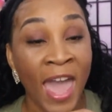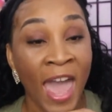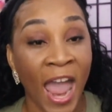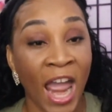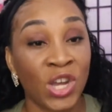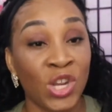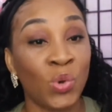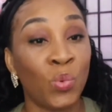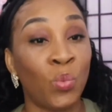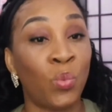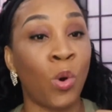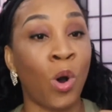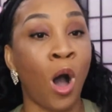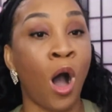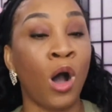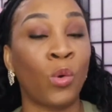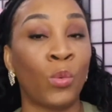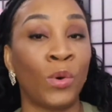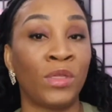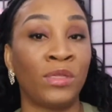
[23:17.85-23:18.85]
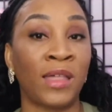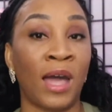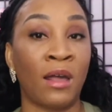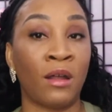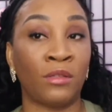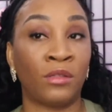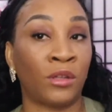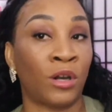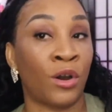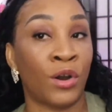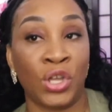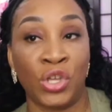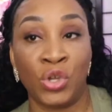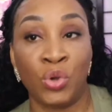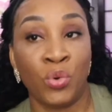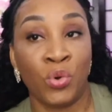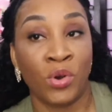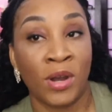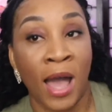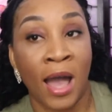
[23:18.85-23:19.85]
and you walk with that authority,
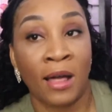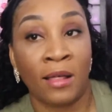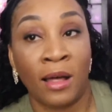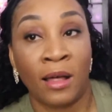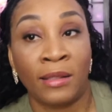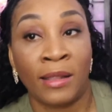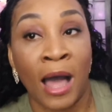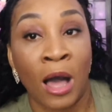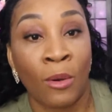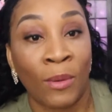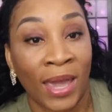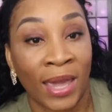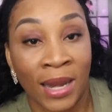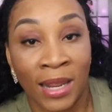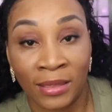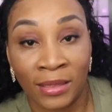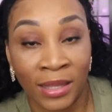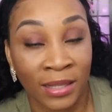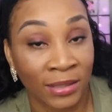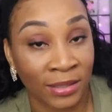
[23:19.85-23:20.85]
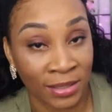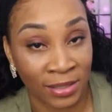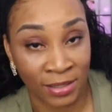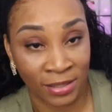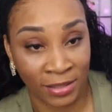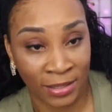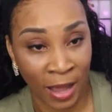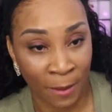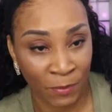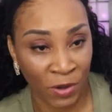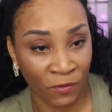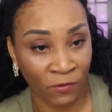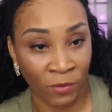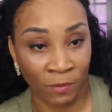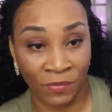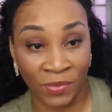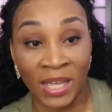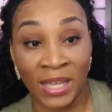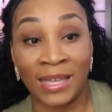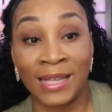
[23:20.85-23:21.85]
you do not allow anything to stop you
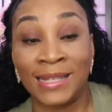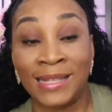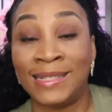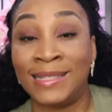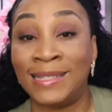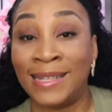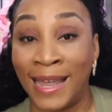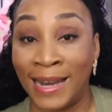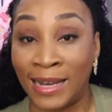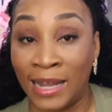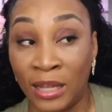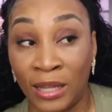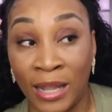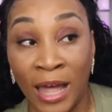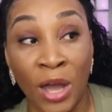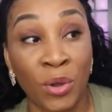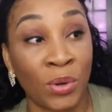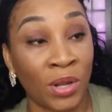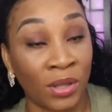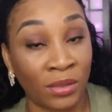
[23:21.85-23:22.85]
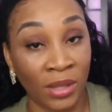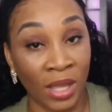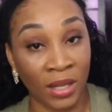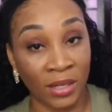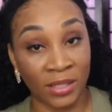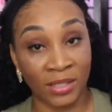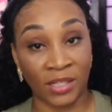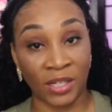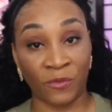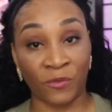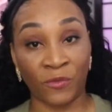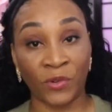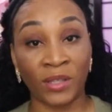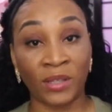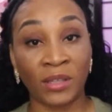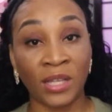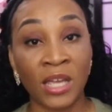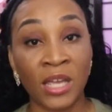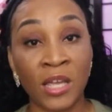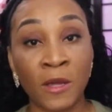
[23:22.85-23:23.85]
from thinking and allow you to think
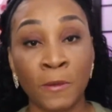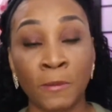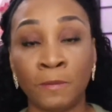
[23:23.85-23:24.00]
differently,